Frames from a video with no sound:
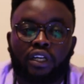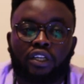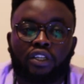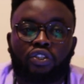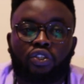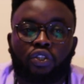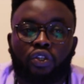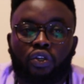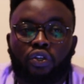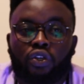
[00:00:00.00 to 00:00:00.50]

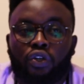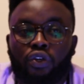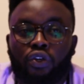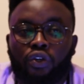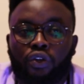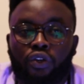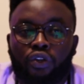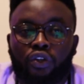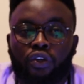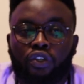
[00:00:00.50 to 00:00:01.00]
So
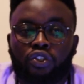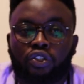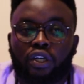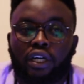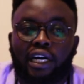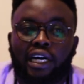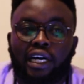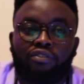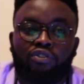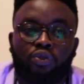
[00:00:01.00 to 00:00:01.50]
you also
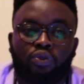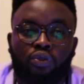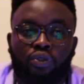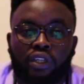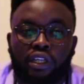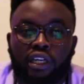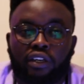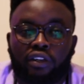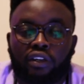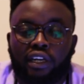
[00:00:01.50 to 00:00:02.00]
have to
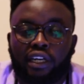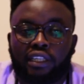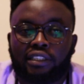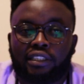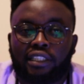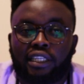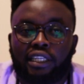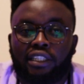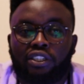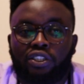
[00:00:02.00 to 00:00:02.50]

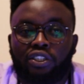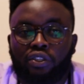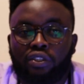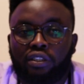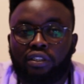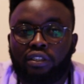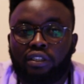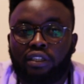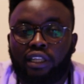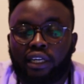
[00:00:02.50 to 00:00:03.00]

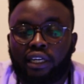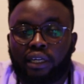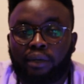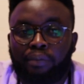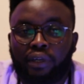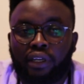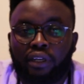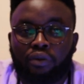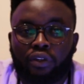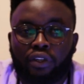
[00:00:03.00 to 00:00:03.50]
recanalization
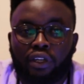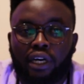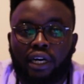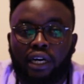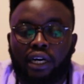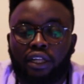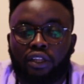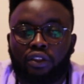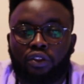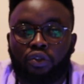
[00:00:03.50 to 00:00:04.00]
therapy
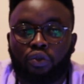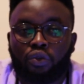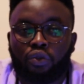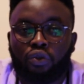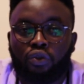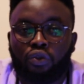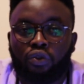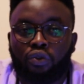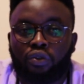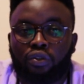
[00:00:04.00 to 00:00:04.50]

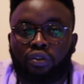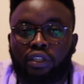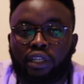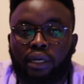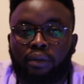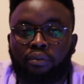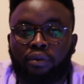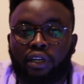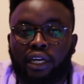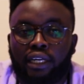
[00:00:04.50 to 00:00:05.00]
through
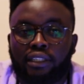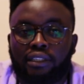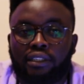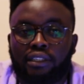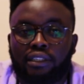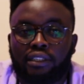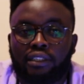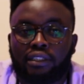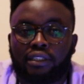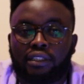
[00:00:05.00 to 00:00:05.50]

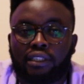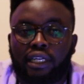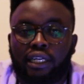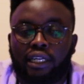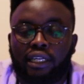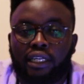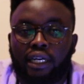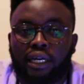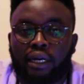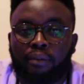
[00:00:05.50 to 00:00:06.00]
thrombolysis
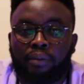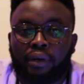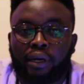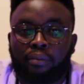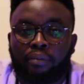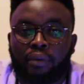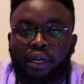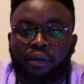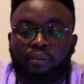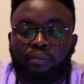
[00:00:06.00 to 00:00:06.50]
and
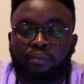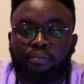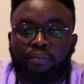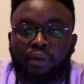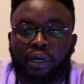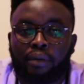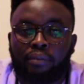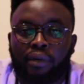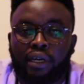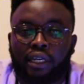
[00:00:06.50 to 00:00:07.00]

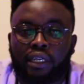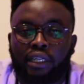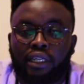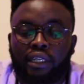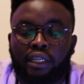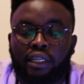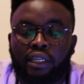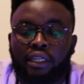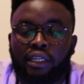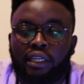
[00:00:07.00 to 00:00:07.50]

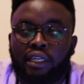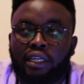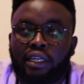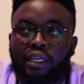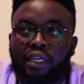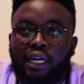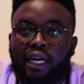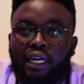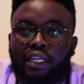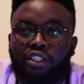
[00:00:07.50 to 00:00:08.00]
primary
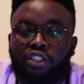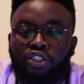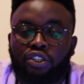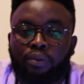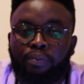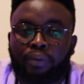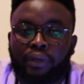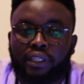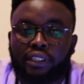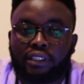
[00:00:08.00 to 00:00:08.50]

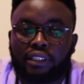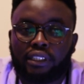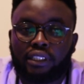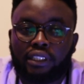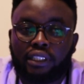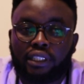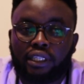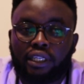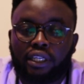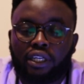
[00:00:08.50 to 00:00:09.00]

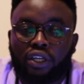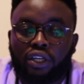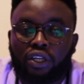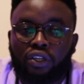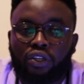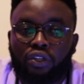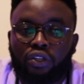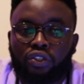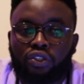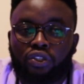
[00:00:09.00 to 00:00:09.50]
angioplasty.
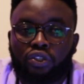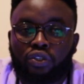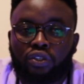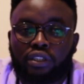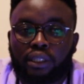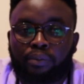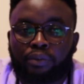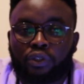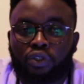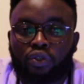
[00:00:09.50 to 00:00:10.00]
You're also
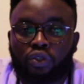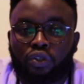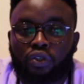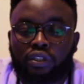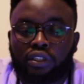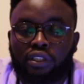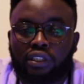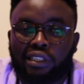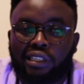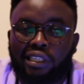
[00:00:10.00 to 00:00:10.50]
supposed to
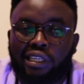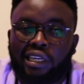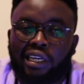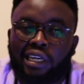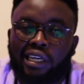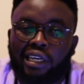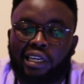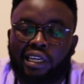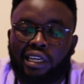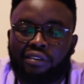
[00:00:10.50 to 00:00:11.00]

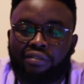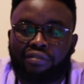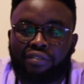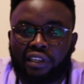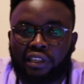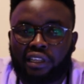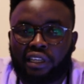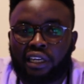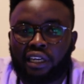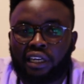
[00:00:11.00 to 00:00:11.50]
consider any
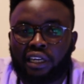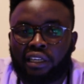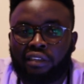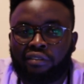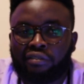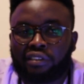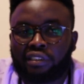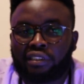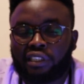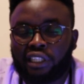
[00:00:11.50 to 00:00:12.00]
further
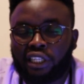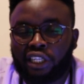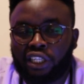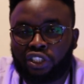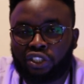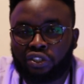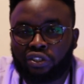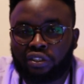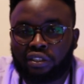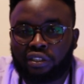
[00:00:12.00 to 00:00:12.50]

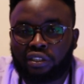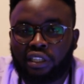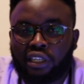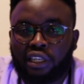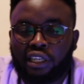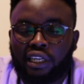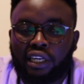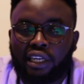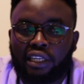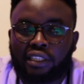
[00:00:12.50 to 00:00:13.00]
investigations
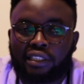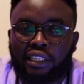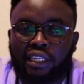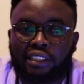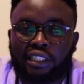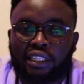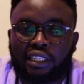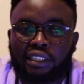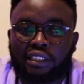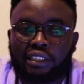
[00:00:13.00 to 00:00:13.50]

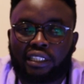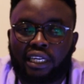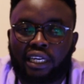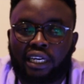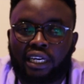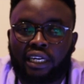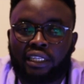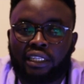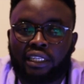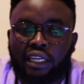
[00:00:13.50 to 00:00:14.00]
such as
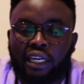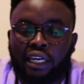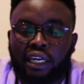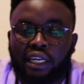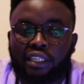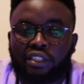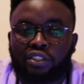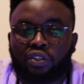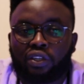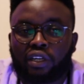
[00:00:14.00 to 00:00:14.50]
an
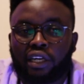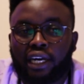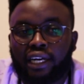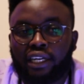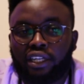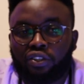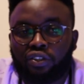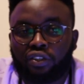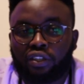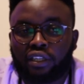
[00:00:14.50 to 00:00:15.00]

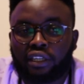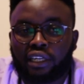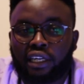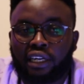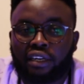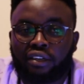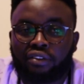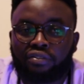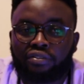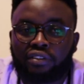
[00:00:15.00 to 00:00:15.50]

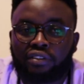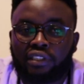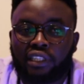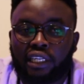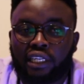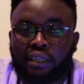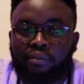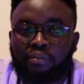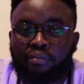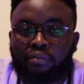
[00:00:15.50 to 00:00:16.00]
electrocardiograph,
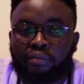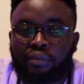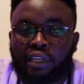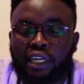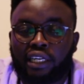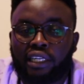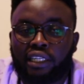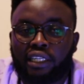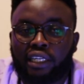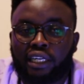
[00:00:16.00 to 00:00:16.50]
serum
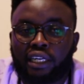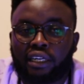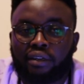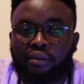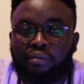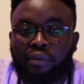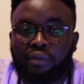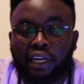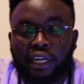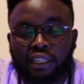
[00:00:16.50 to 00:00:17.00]
cardiac
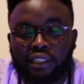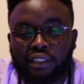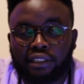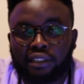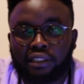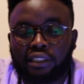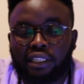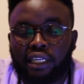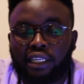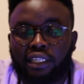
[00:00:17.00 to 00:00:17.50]

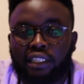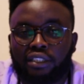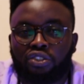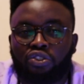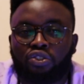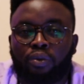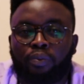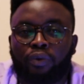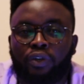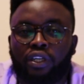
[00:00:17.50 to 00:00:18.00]
markers, that is
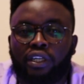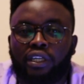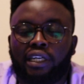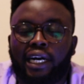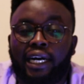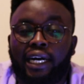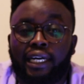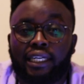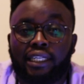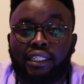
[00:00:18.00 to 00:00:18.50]
troponin
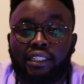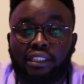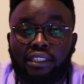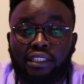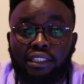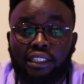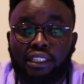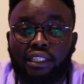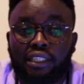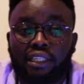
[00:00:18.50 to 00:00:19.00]
I and
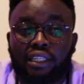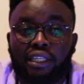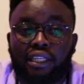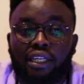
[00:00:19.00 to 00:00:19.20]
T.